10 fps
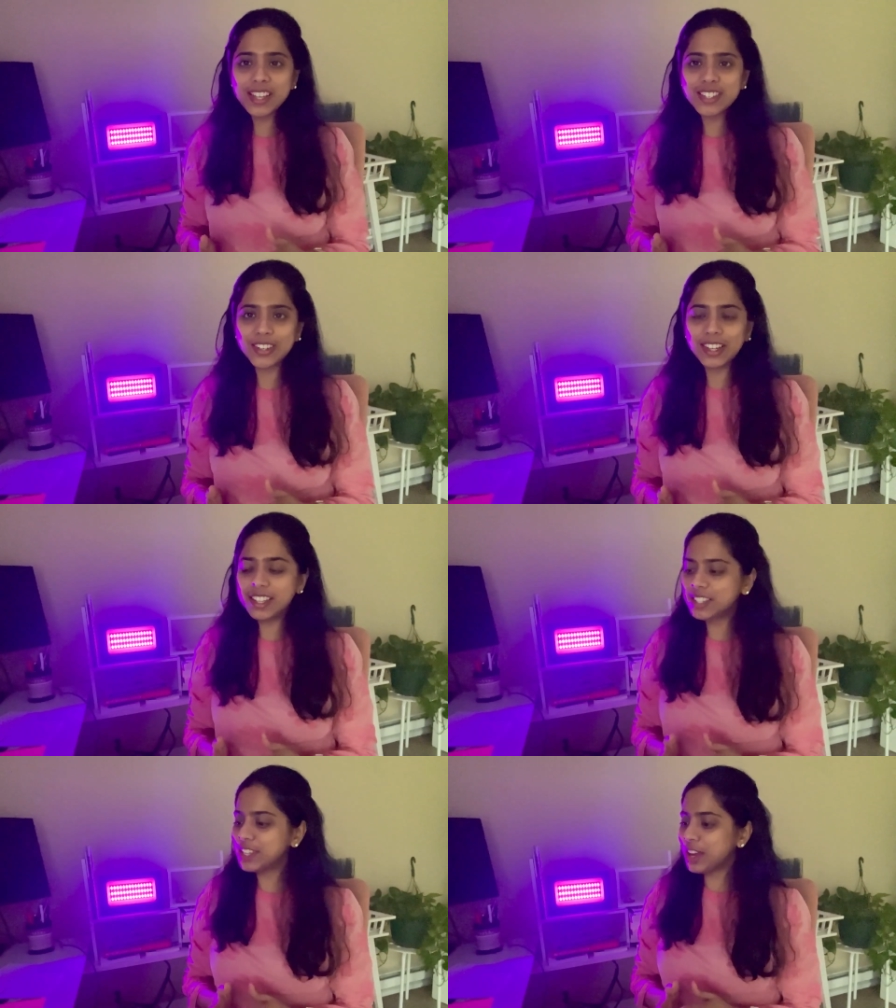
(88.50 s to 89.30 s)
has
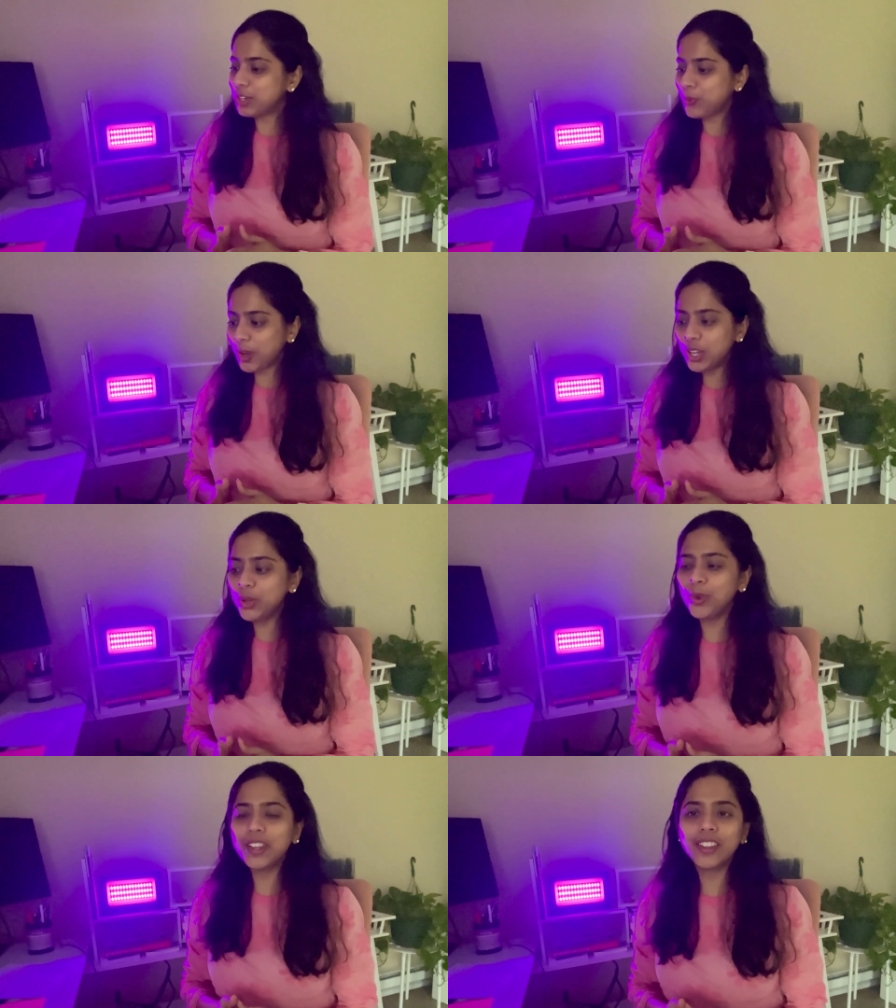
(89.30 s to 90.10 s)
released their
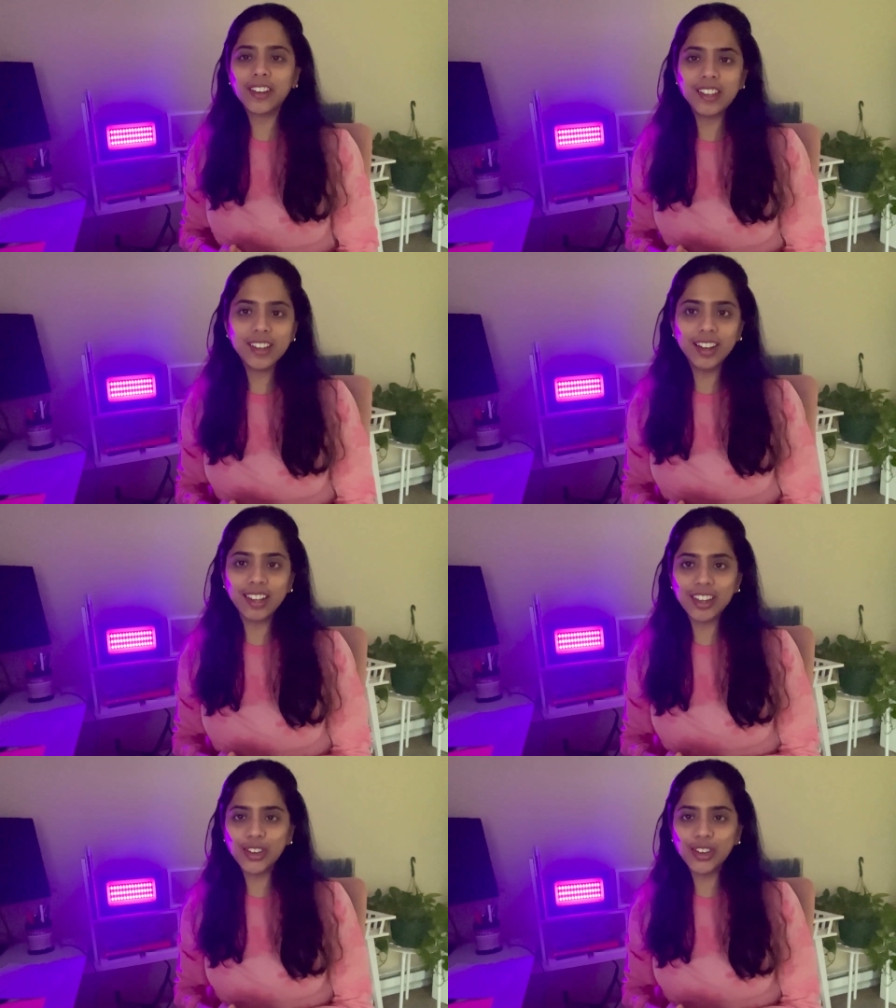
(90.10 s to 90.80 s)
2023 yearly